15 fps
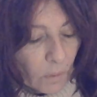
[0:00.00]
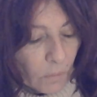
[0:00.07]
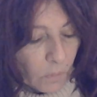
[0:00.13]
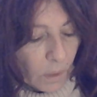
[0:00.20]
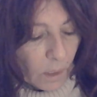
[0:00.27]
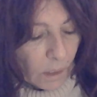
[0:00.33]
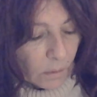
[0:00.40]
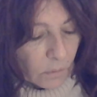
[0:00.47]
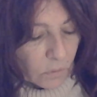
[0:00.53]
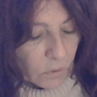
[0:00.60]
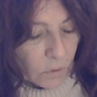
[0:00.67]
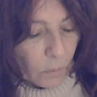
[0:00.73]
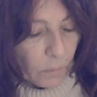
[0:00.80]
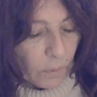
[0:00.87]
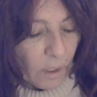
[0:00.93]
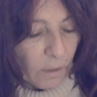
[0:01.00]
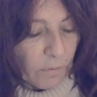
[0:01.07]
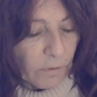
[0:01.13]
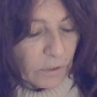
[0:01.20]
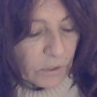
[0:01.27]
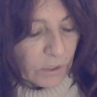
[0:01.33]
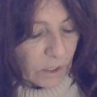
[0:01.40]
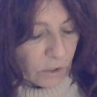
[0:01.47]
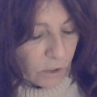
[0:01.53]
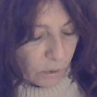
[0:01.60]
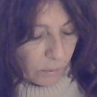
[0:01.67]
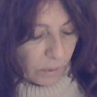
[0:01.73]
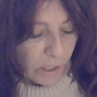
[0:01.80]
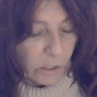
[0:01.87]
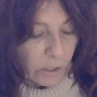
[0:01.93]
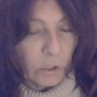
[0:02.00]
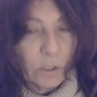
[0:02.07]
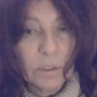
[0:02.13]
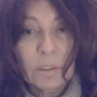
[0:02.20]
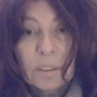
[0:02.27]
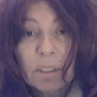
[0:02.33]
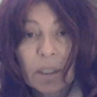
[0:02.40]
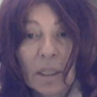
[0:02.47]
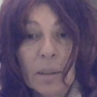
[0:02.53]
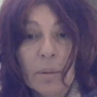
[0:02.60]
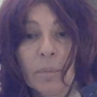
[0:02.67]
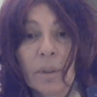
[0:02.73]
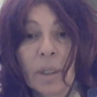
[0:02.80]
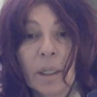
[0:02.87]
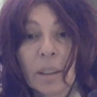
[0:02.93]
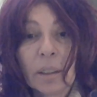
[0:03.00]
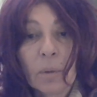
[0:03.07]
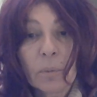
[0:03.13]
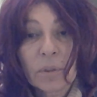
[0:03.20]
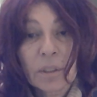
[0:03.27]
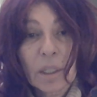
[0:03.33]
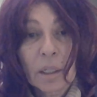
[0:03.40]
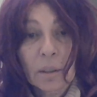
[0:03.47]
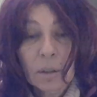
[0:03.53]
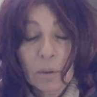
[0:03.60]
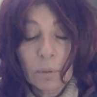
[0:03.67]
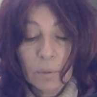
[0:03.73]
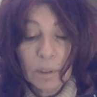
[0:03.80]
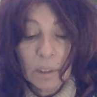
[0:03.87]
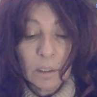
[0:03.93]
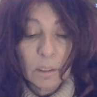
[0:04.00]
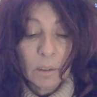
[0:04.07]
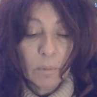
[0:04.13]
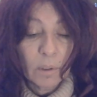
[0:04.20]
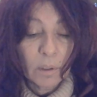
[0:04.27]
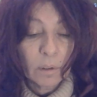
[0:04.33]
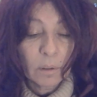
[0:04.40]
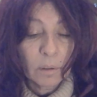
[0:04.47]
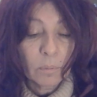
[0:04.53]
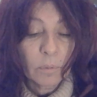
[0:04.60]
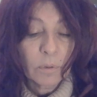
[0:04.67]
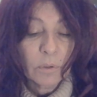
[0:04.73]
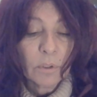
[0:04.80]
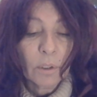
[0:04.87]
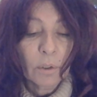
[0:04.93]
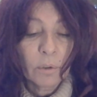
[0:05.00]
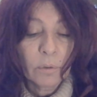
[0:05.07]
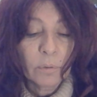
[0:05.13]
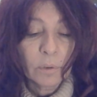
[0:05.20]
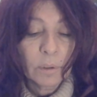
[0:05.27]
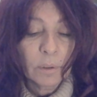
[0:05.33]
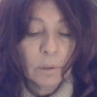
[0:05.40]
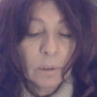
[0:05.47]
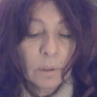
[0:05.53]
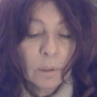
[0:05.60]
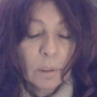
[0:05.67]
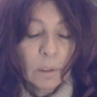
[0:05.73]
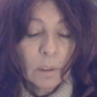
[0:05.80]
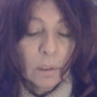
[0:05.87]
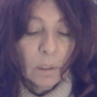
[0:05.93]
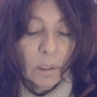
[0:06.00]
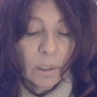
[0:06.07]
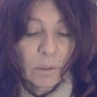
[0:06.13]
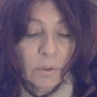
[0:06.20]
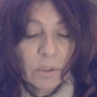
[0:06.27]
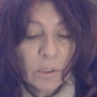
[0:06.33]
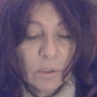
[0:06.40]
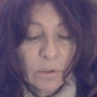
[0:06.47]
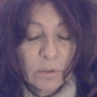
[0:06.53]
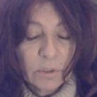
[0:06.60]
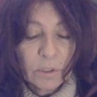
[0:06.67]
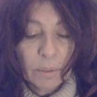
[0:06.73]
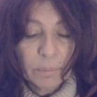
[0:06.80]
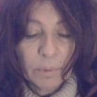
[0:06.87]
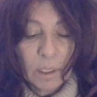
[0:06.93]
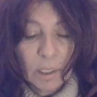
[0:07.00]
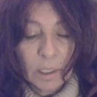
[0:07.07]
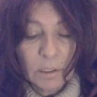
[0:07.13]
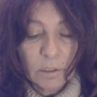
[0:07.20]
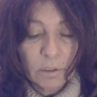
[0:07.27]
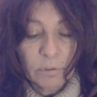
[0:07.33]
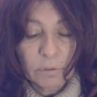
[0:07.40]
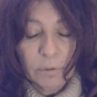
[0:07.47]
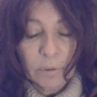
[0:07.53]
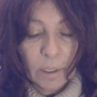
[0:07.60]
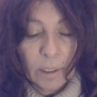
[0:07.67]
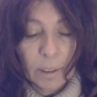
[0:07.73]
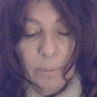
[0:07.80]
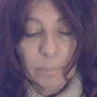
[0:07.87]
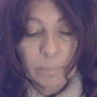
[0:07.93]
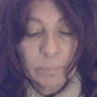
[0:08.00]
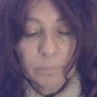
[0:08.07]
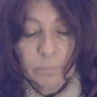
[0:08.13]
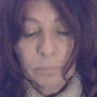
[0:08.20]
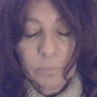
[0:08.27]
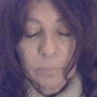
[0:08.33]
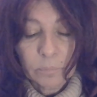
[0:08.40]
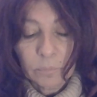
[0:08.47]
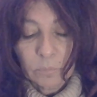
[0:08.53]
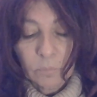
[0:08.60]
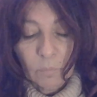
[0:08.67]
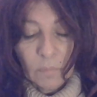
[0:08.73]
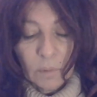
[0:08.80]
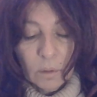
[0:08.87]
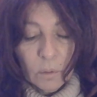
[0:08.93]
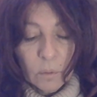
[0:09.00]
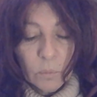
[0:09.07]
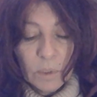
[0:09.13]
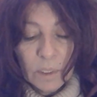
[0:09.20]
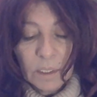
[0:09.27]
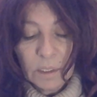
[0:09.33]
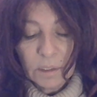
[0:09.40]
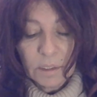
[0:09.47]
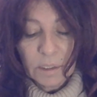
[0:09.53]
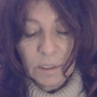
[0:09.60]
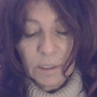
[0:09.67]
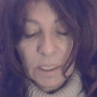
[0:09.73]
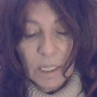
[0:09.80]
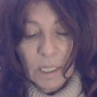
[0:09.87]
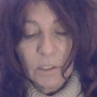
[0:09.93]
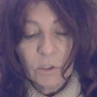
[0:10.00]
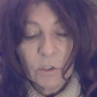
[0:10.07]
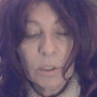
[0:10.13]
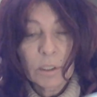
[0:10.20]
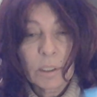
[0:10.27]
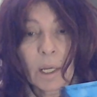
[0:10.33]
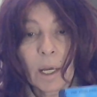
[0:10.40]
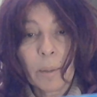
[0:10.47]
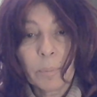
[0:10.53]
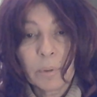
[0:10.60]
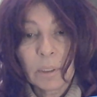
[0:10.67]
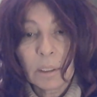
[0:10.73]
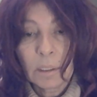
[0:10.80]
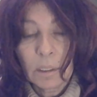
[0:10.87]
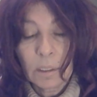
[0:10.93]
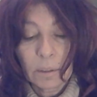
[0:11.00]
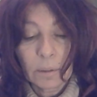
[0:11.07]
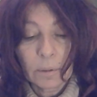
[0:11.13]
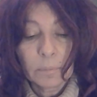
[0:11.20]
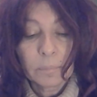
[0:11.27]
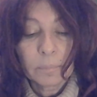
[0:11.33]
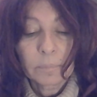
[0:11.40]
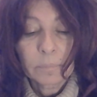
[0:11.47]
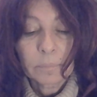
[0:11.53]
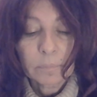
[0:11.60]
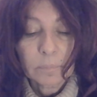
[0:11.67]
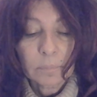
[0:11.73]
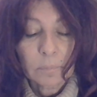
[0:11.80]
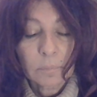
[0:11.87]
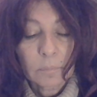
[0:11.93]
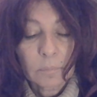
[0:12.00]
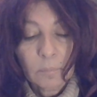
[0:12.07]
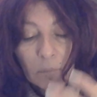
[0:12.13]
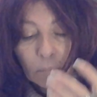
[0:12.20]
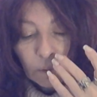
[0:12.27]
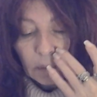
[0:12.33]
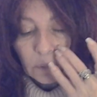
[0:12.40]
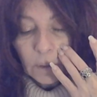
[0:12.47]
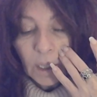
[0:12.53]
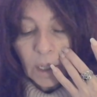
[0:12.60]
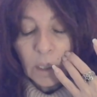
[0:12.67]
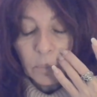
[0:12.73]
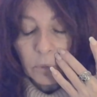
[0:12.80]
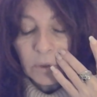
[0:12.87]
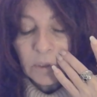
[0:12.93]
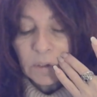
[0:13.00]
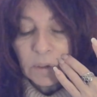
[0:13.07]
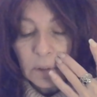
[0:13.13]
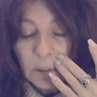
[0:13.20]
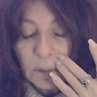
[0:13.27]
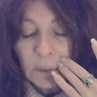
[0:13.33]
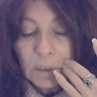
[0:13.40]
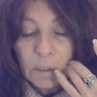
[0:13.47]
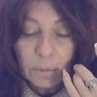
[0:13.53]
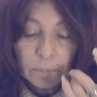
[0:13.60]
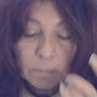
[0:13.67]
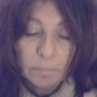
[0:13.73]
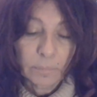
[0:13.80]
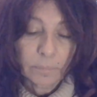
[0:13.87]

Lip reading: Okay, so wherever a situation seemed like it was not going anywhere, it was over, I see there's some kind of reconciliation happening here. The High Priestess is here.